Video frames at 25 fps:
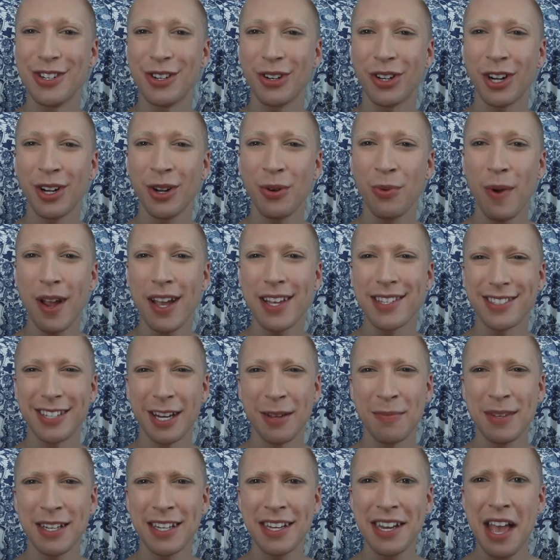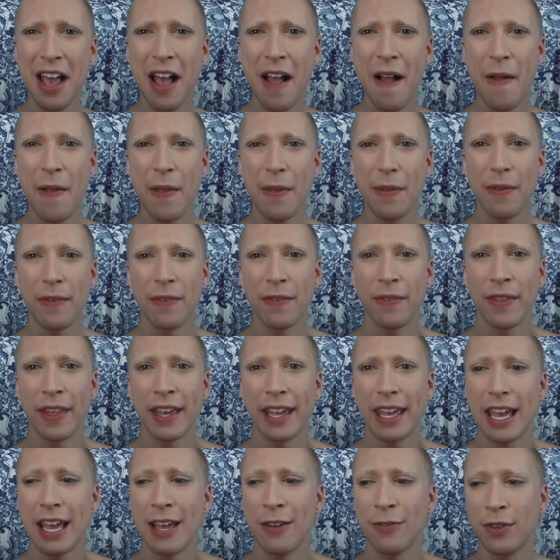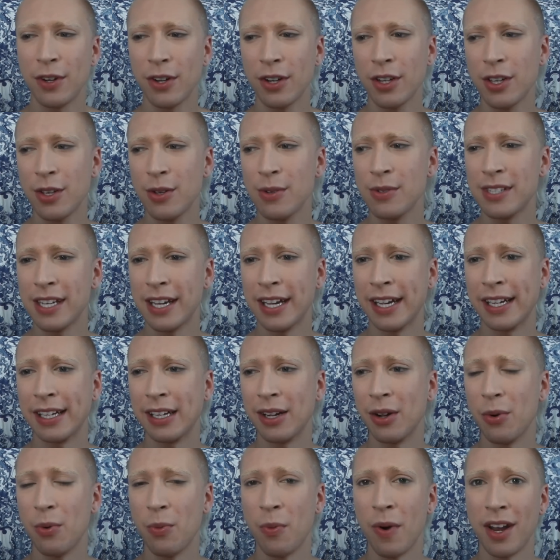You're gonna waste. If you're using